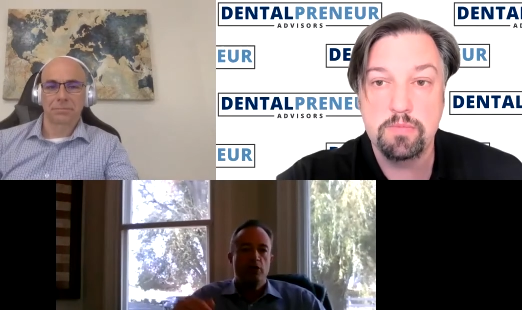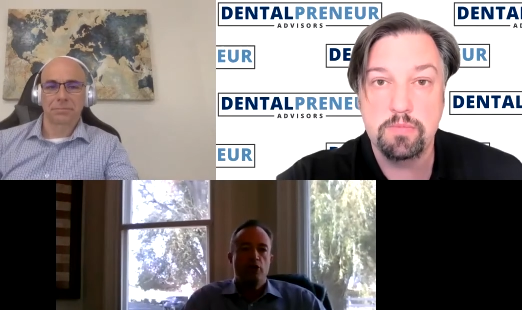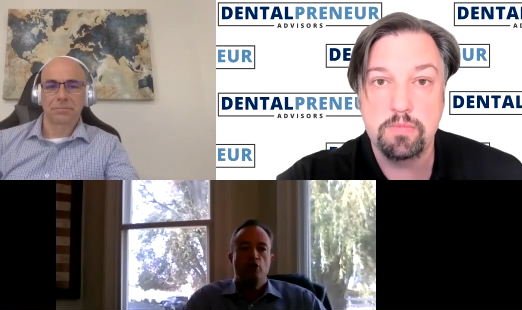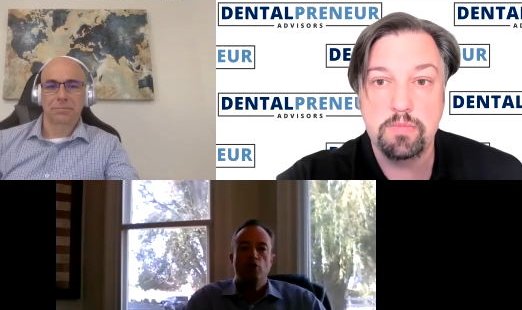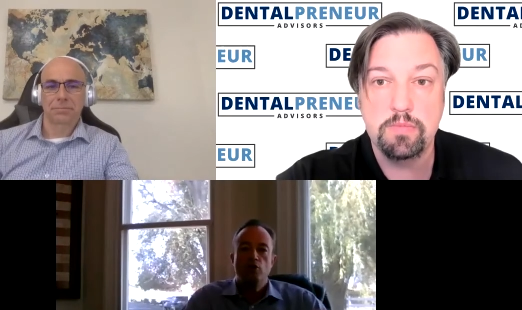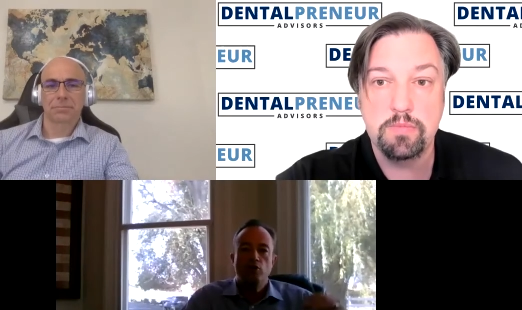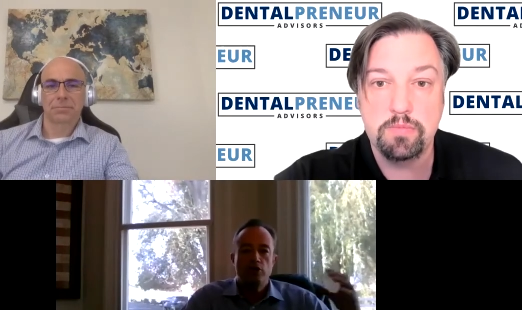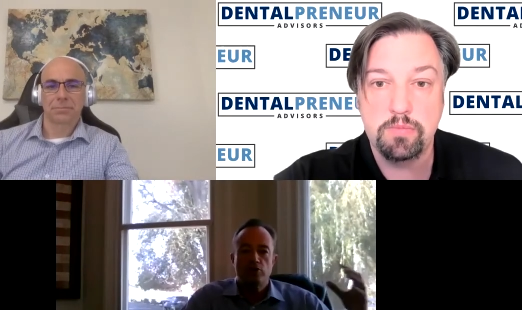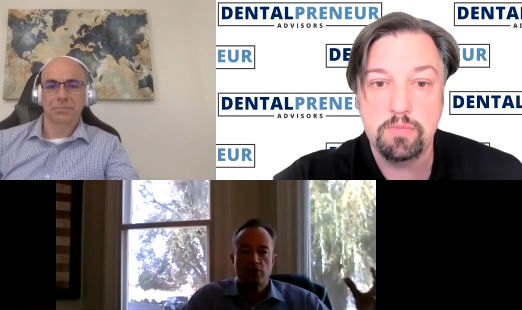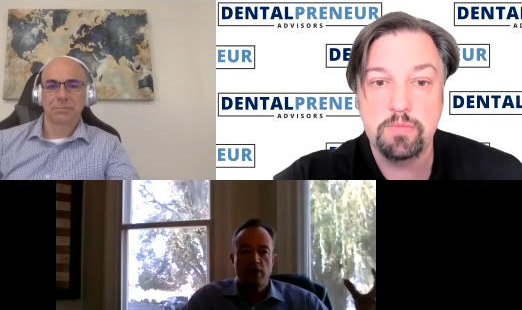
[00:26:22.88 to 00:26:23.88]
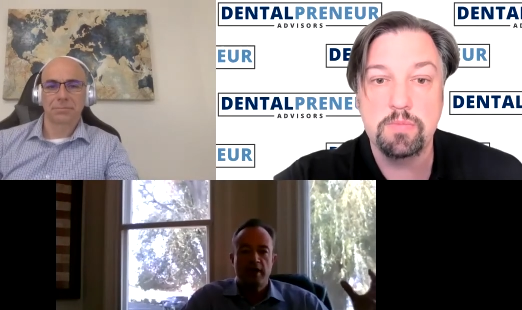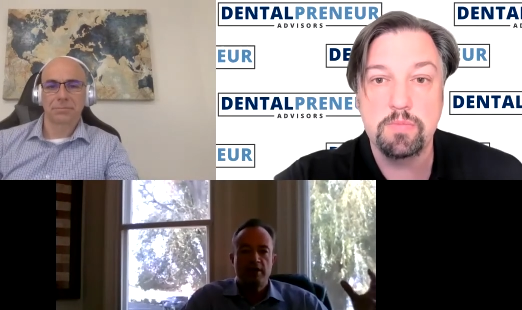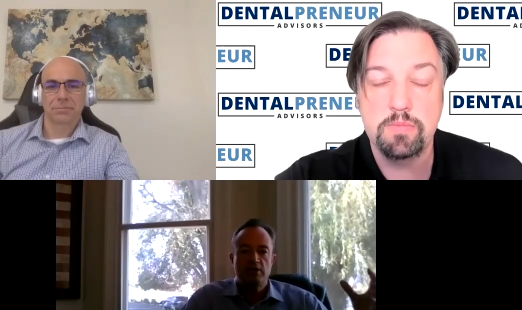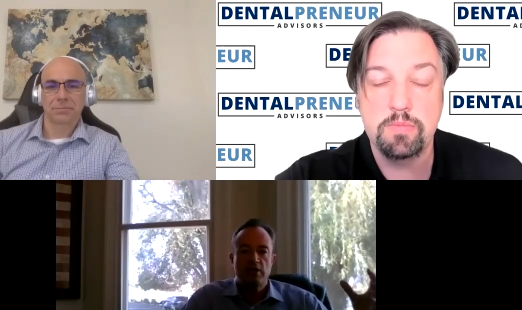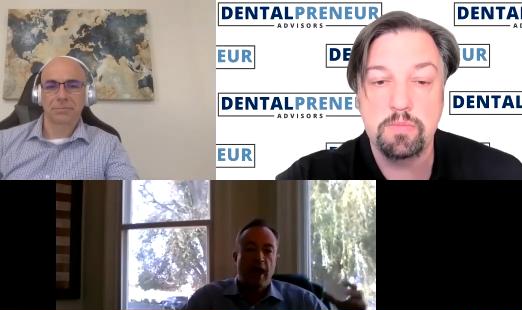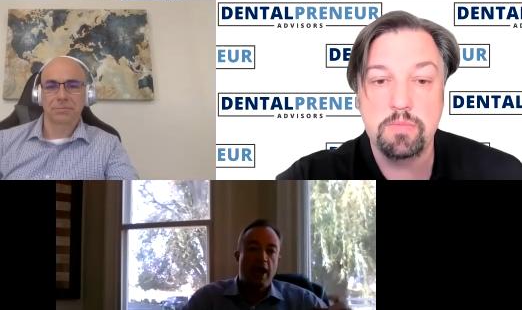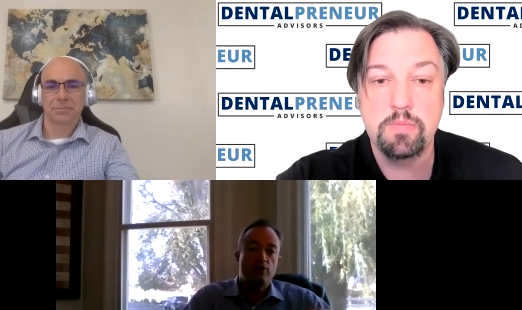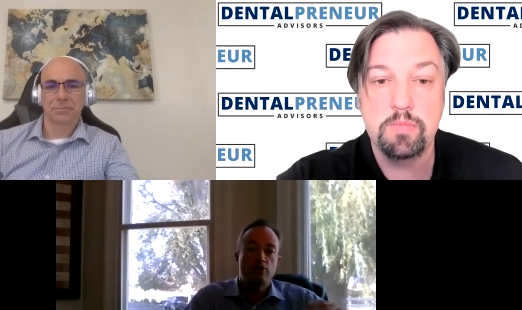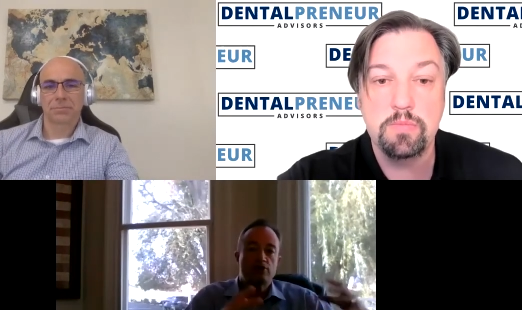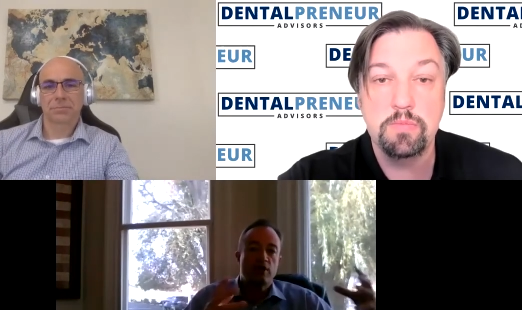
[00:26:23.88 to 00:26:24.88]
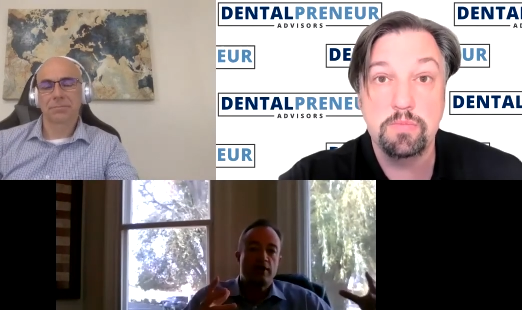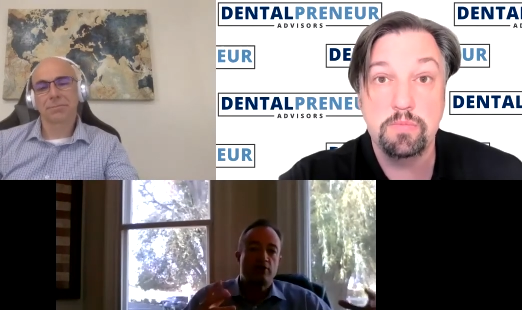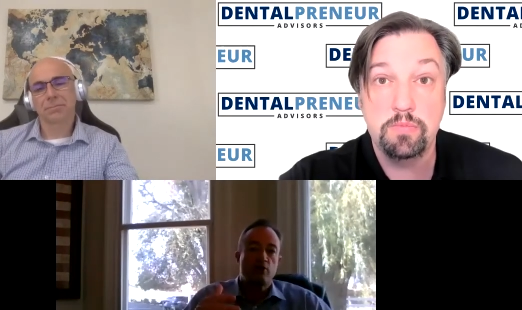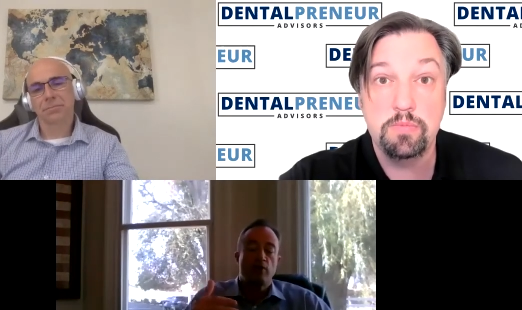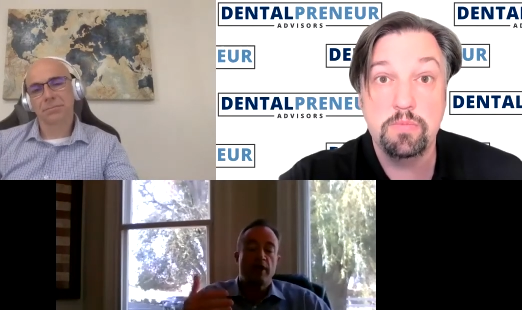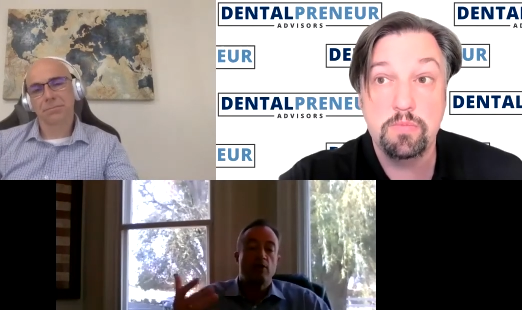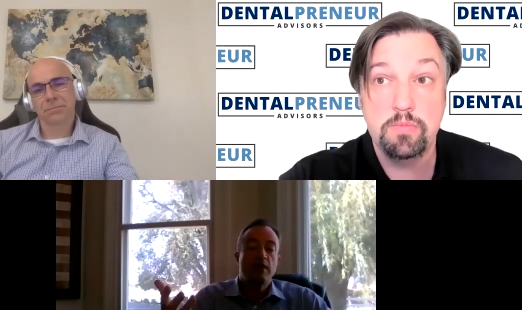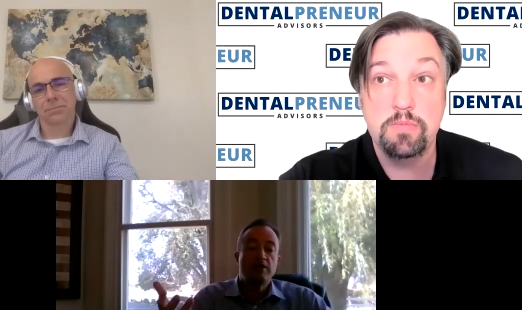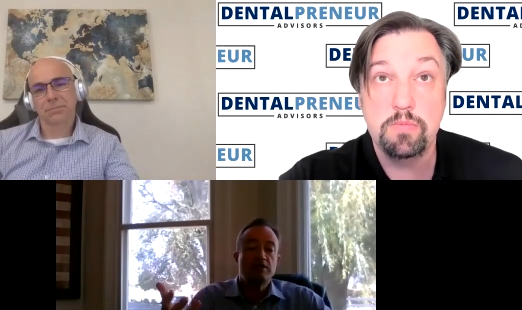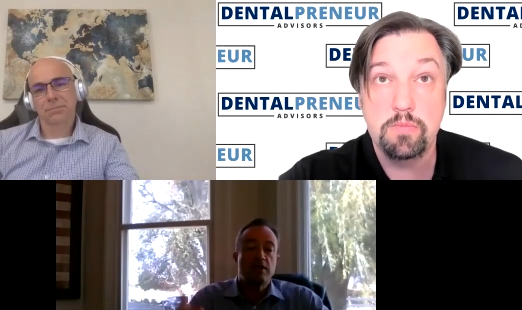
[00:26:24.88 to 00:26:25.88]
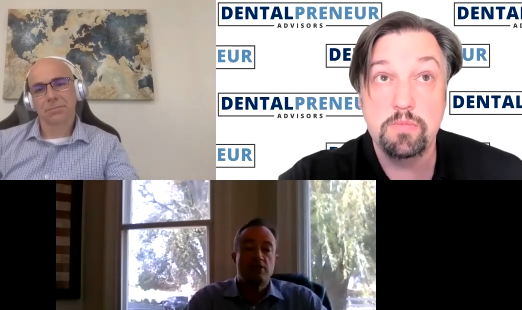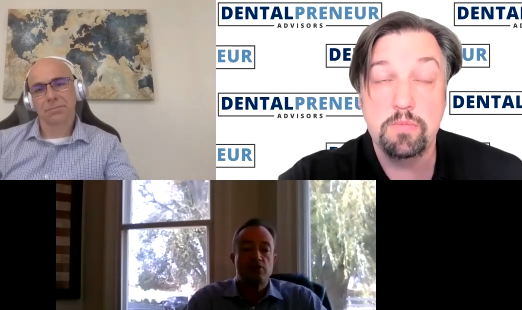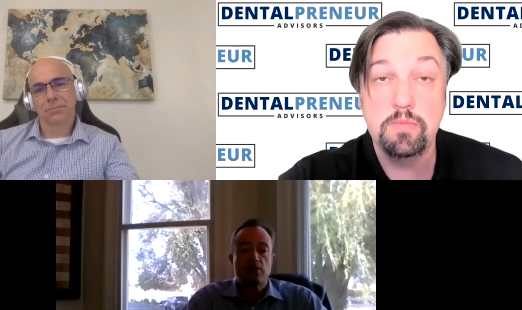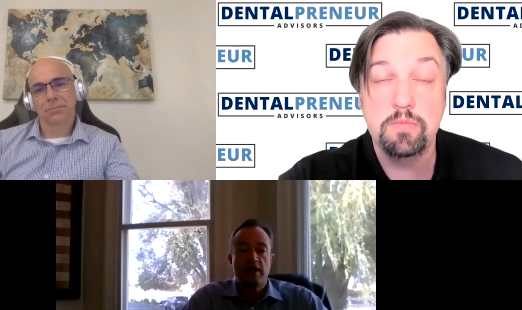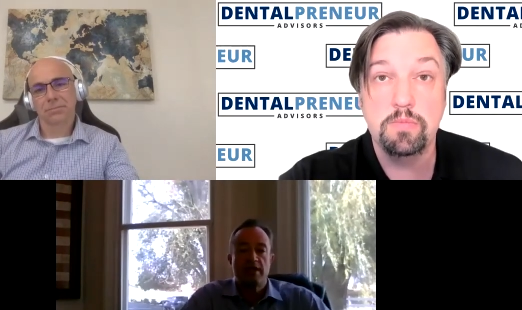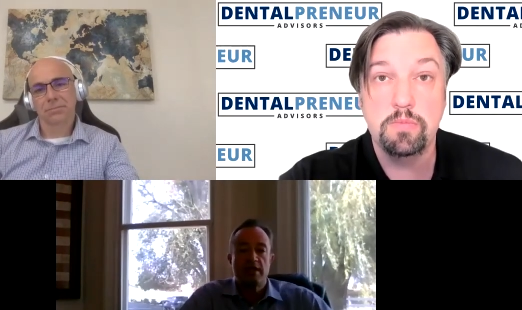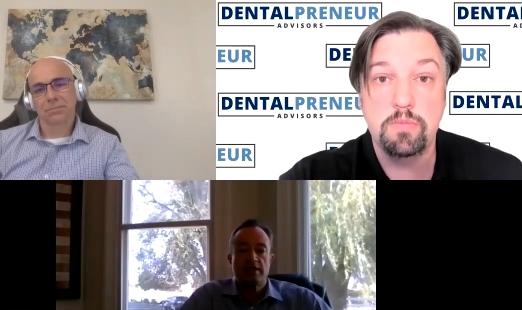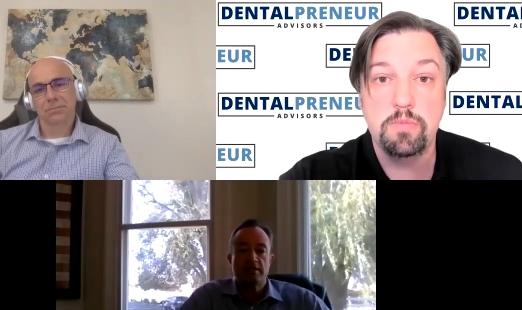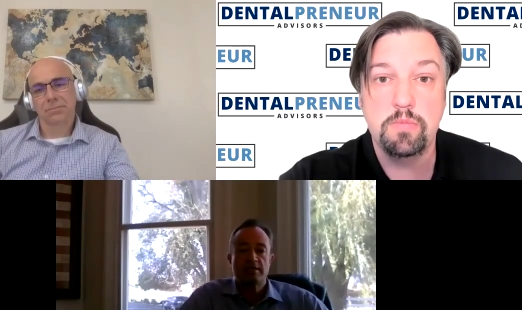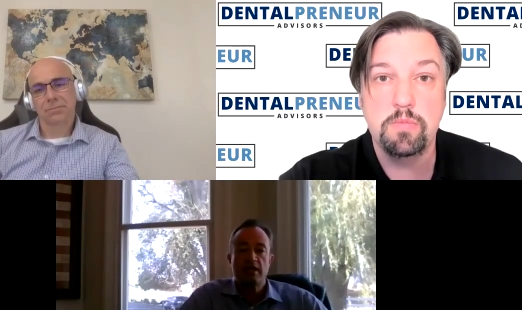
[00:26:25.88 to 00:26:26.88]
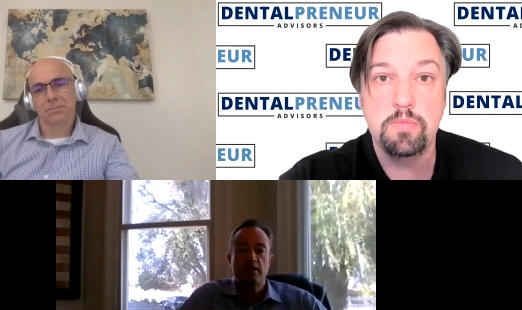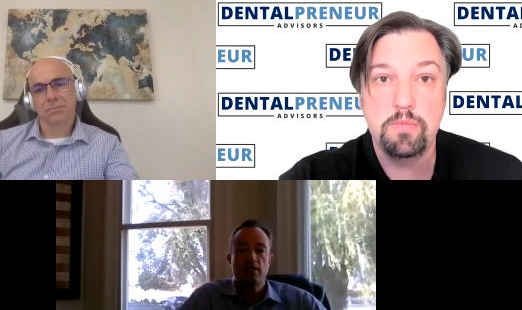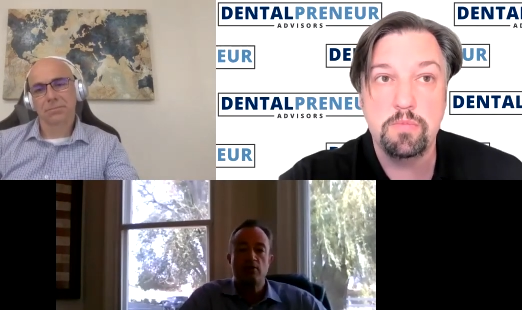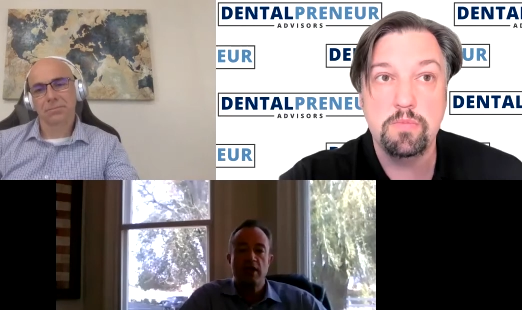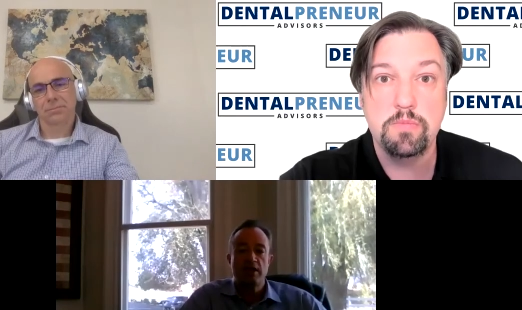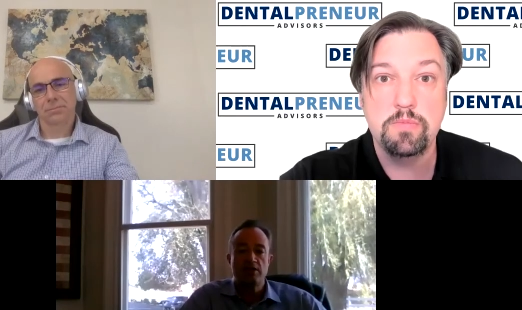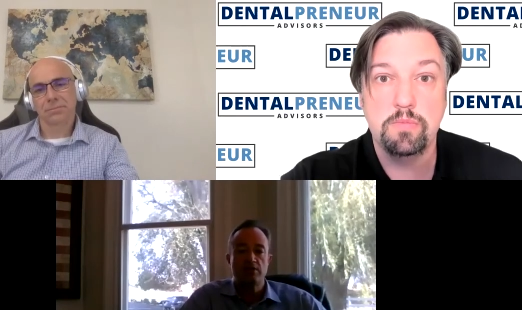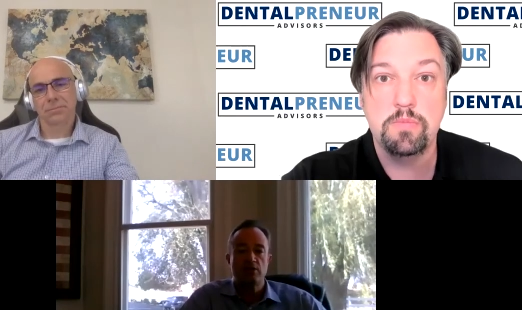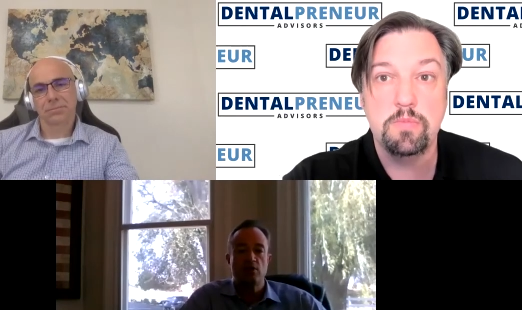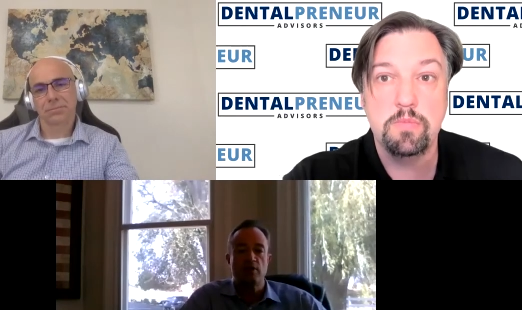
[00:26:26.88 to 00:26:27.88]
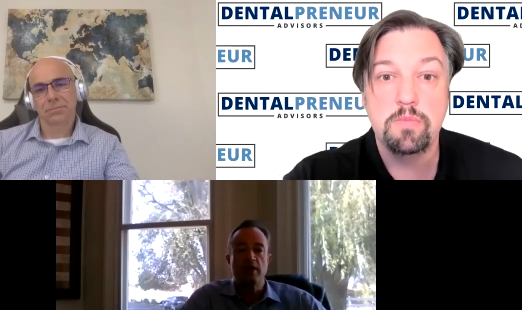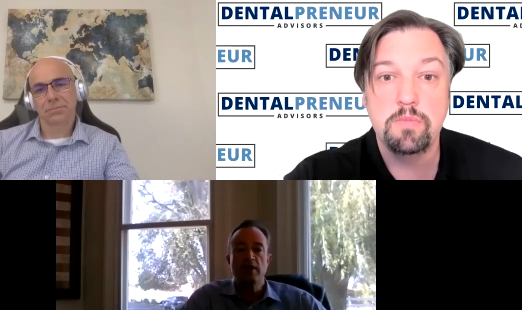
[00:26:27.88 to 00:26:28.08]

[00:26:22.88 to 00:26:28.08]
Speaker 1: who you're trying to, how you're trying to grow. Like, let's say you're trying to get a second location going.